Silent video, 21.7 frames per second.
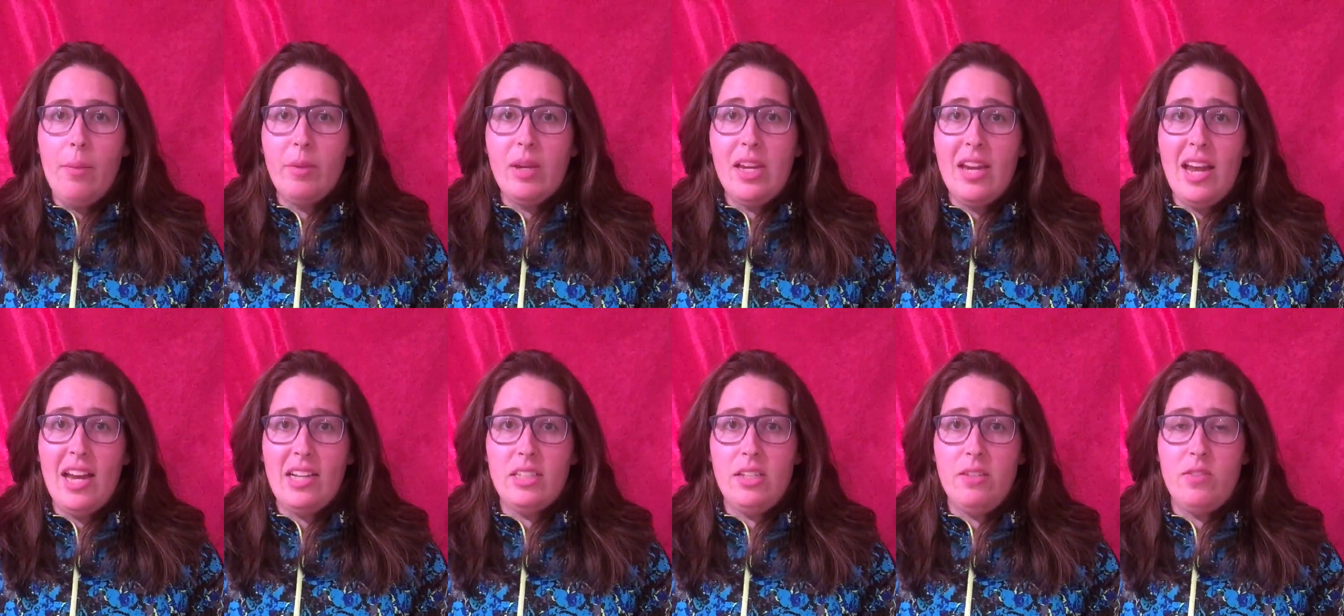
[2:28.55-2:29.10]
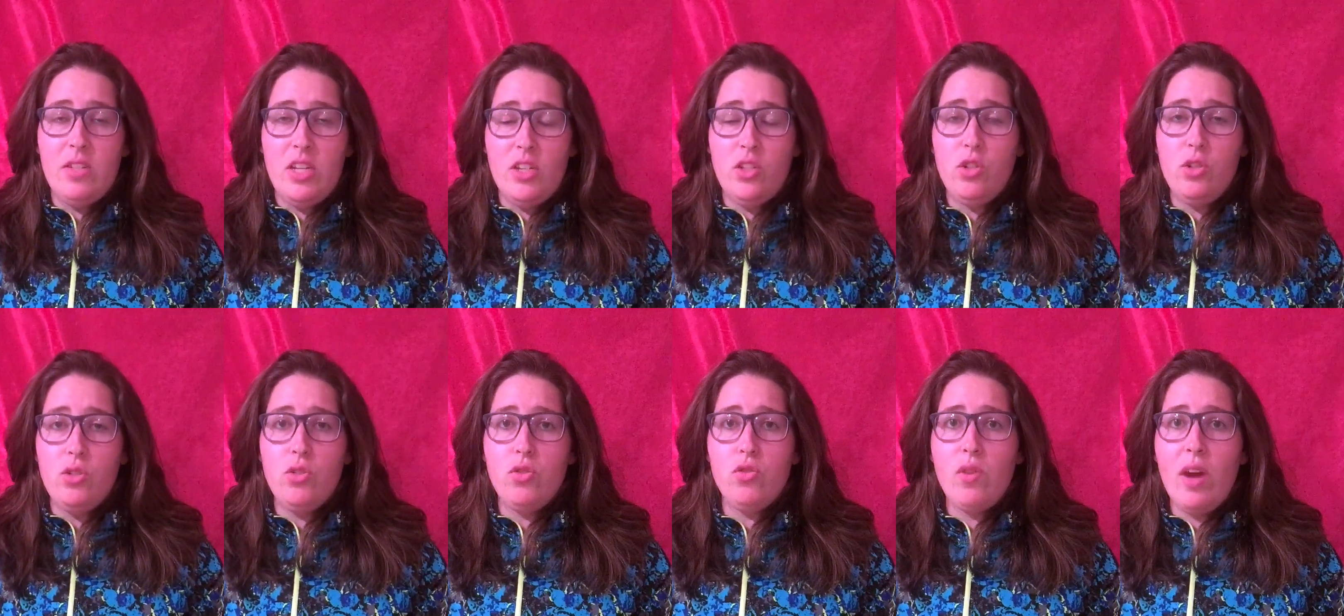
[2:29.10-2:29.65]
connective
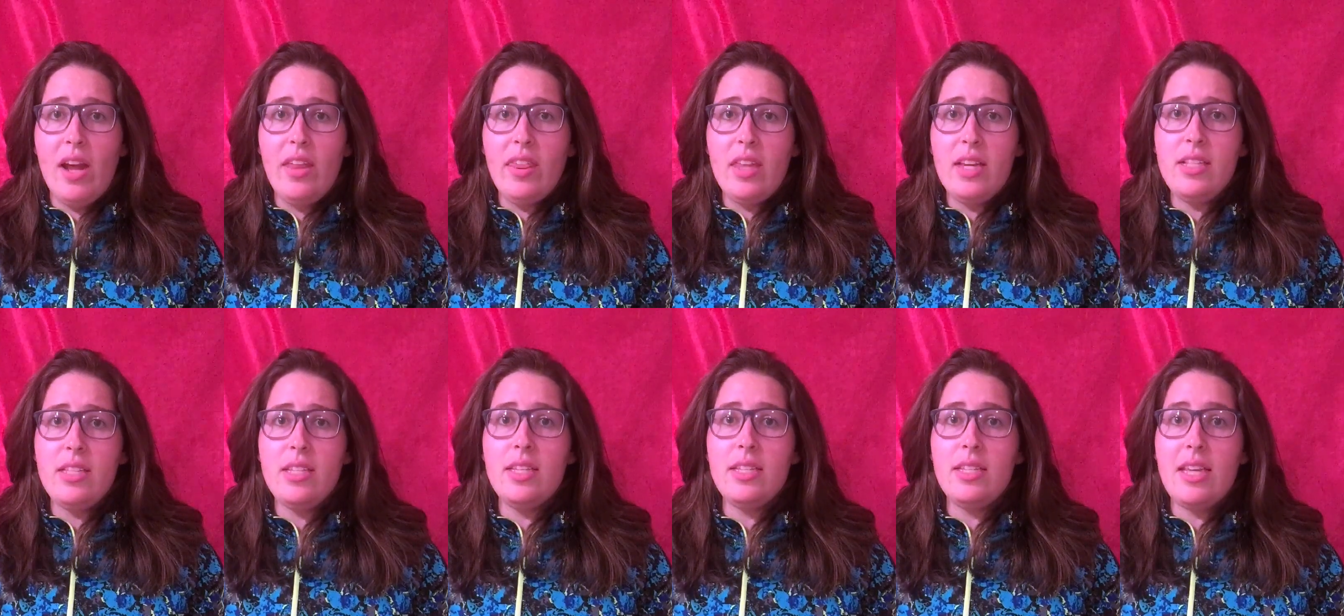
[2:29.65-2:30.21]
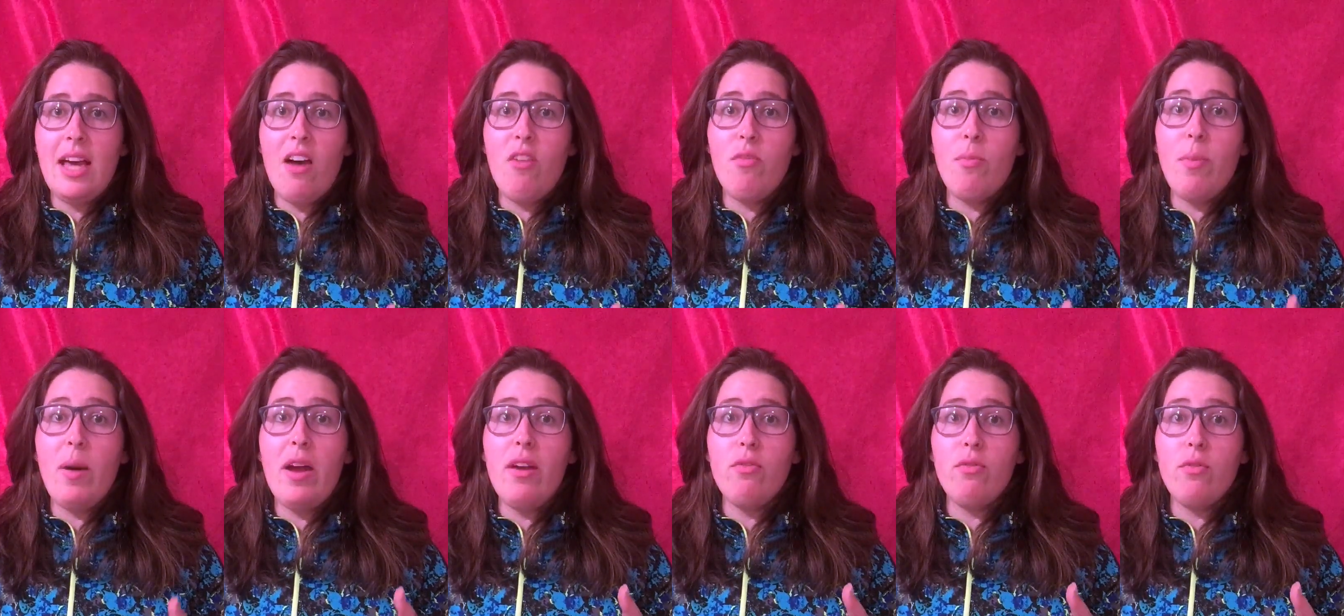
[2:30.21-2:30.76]
tissue strengthens
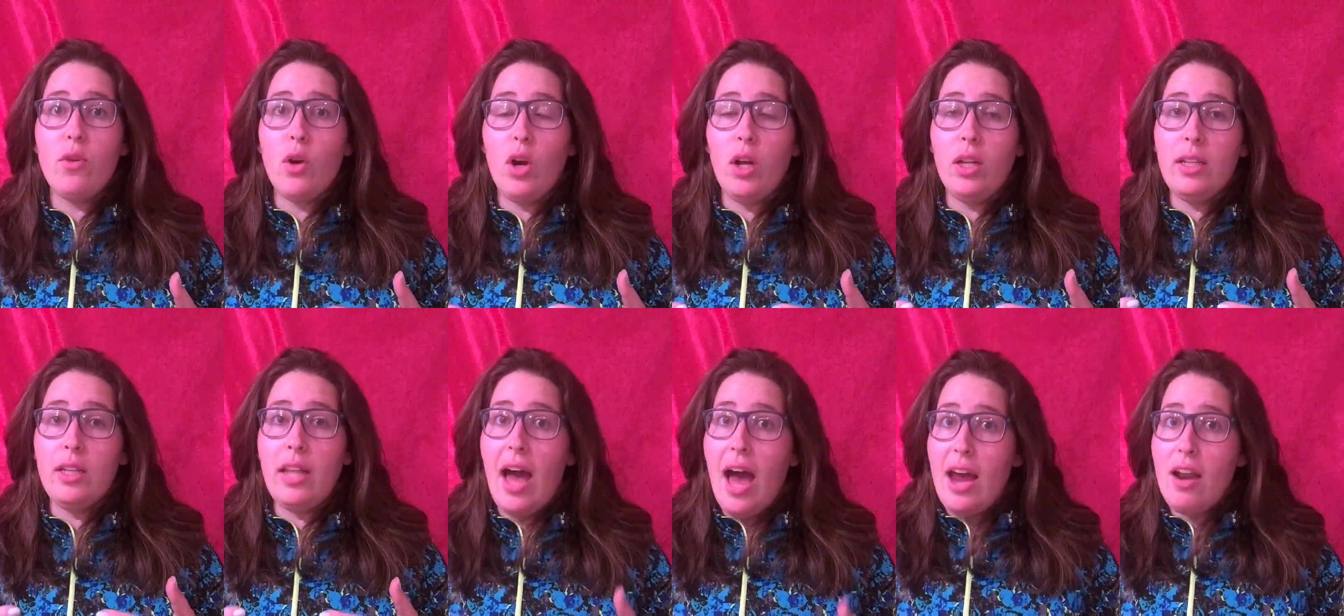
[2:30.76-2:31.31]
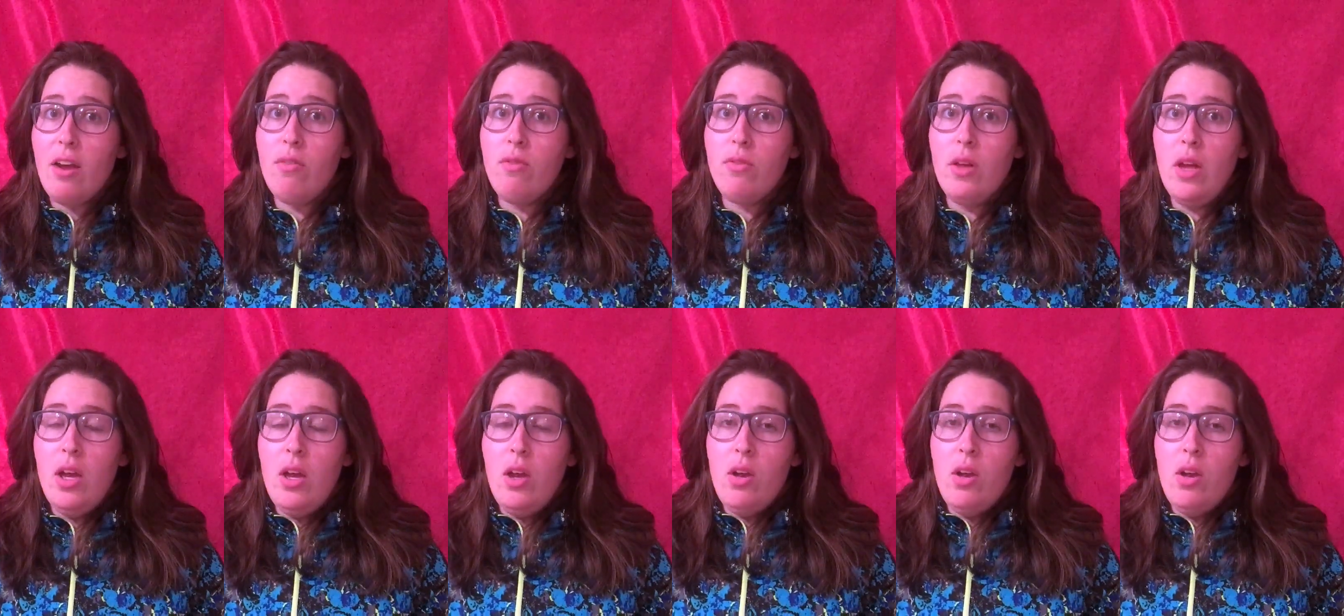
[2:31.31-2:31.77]
itself, but for a lot of